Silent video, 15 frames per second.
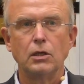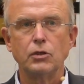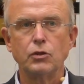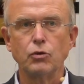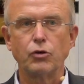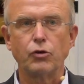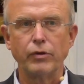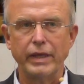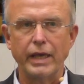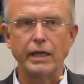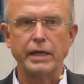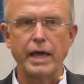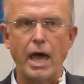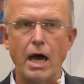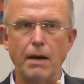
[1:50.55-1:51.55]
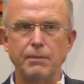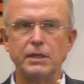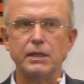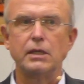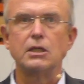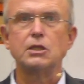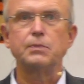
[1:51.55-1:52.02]
to create a
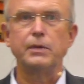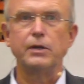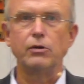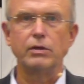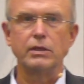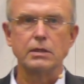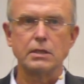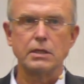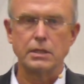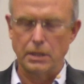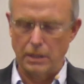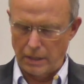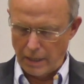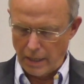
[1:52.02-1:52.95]
haptic experience.